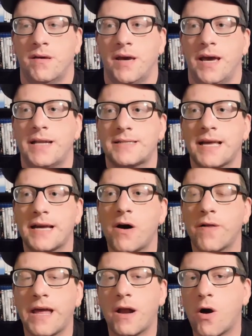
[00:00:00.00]
And it's like
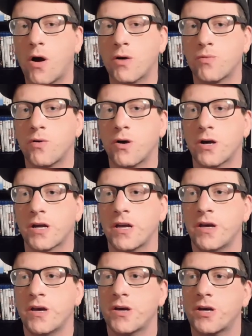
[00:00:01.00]
all that hard work
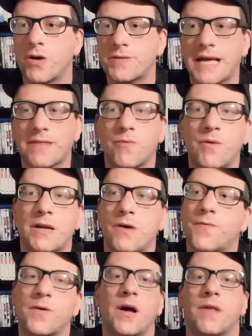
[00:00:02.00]
goes out the window
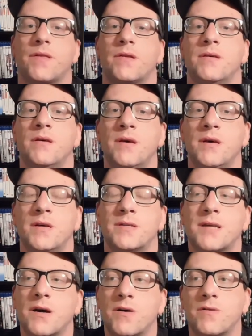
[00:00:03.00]
for nothing.
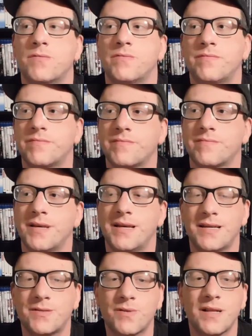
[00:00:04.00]
So
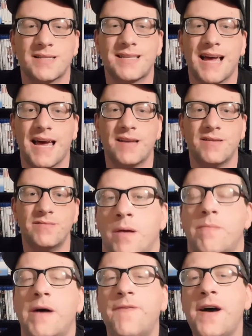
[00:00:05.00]
it's really sad.
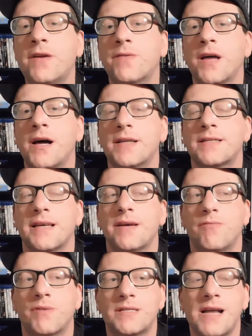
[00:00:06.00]
My final thoughts,
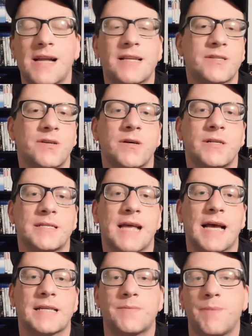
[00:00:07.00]
it was not as good as
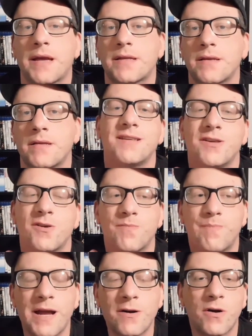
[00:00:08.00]
I expected. You're
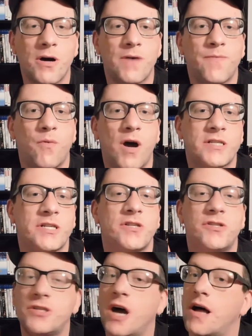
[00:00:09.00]
better off
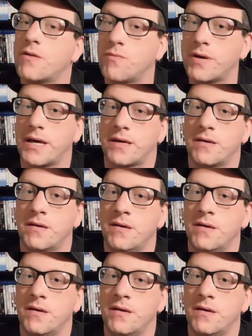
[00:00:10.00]
watching John Wick.